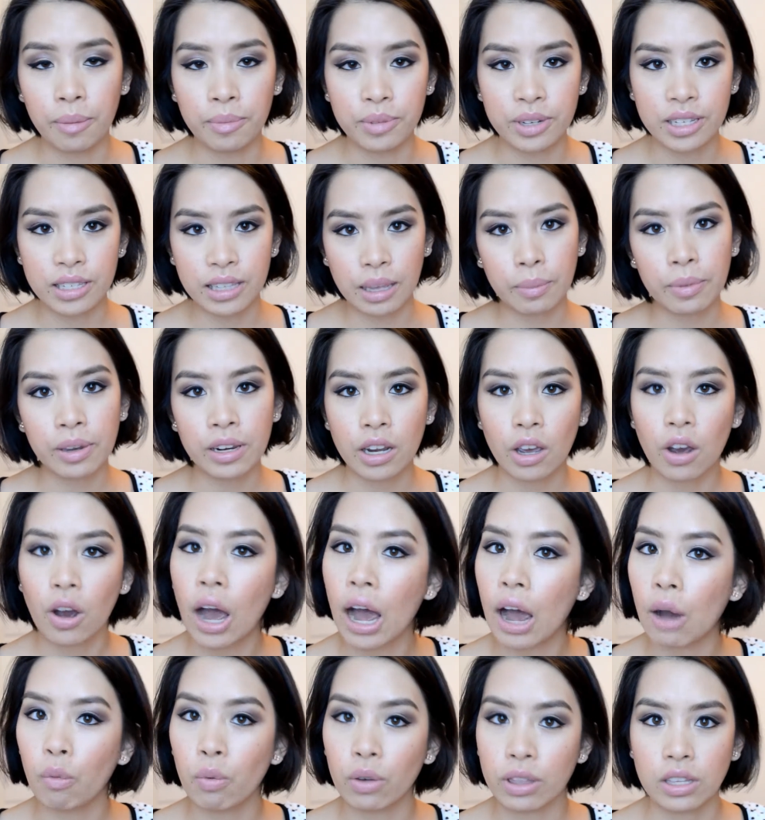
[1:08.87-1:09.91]
Just let me know
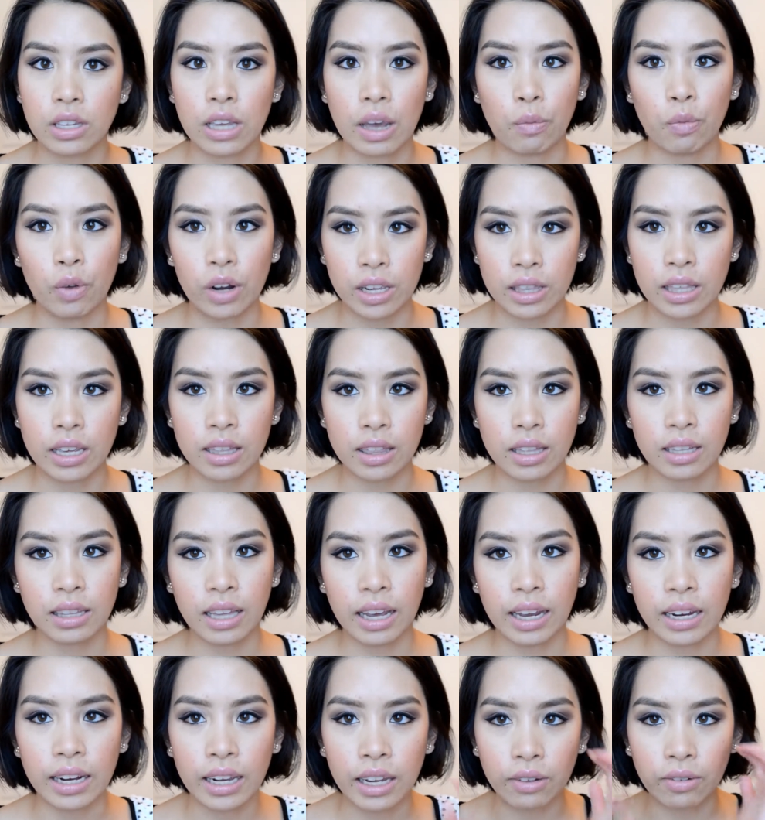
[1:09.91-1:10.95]
what do you think of the
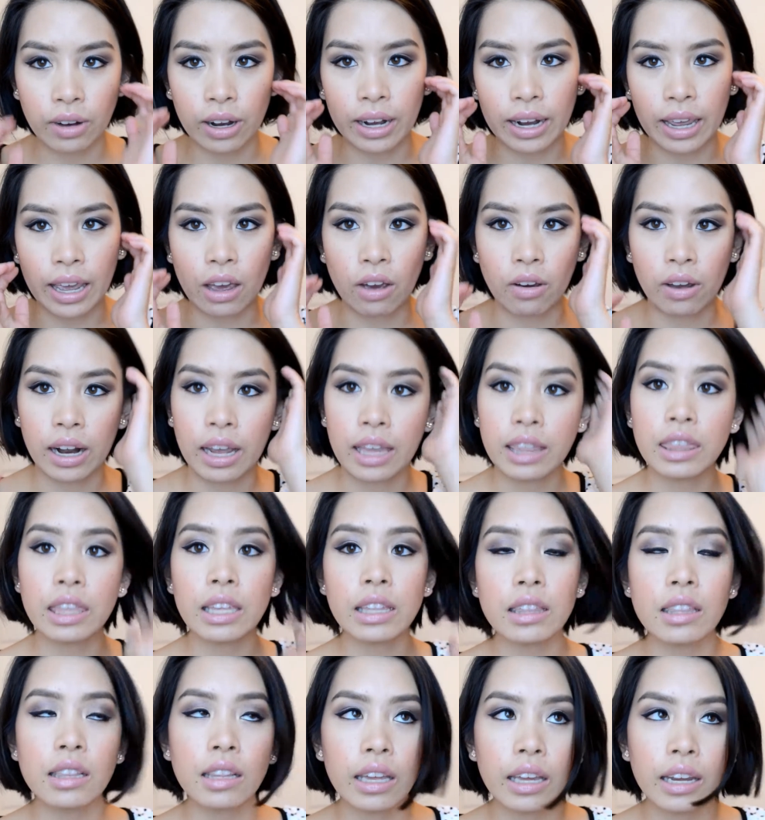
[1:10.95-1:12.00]
lighting right now. And I
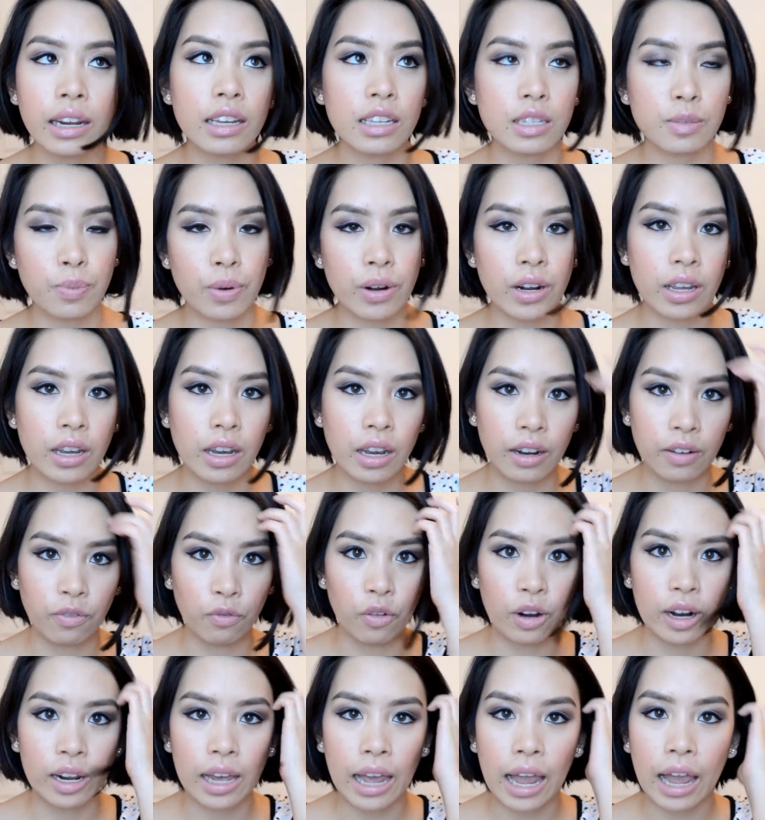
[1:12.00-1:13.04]
think the lighting is pretty good,
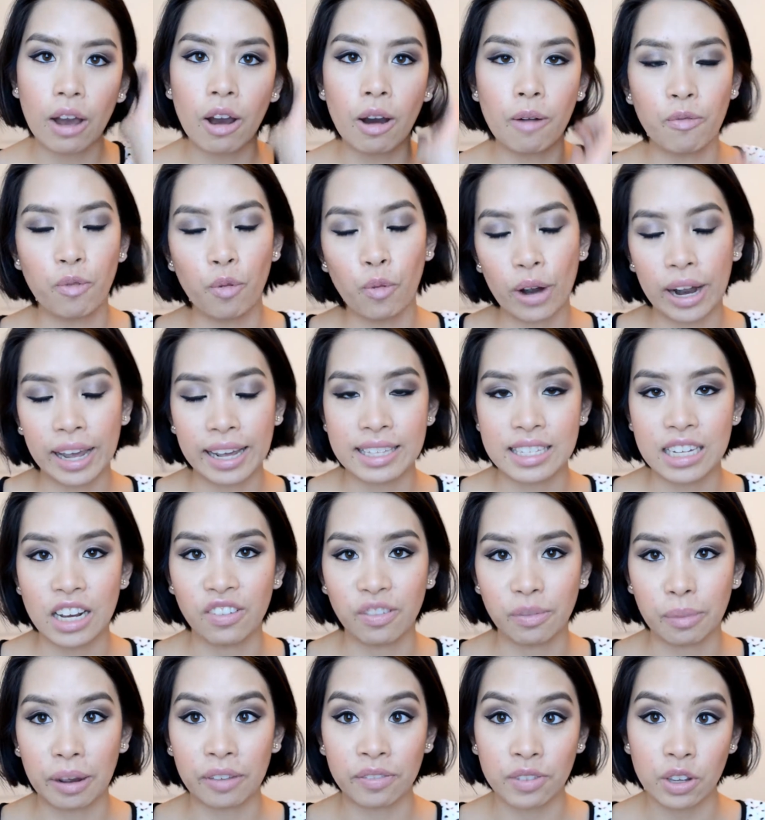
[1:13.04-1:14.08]
from what I can tell
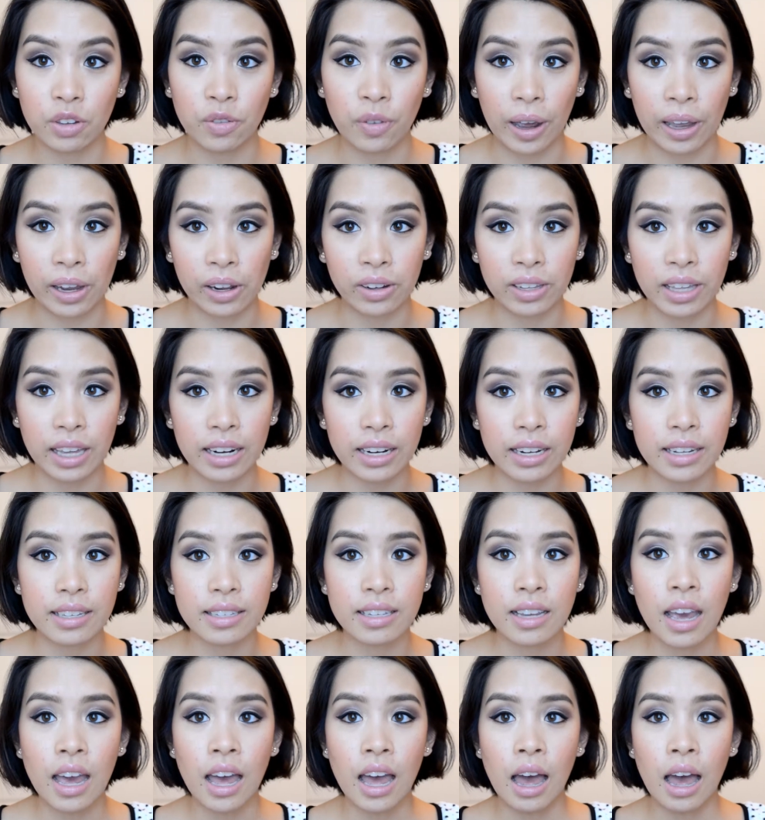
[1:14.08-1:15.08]
from my viewfinder, that is.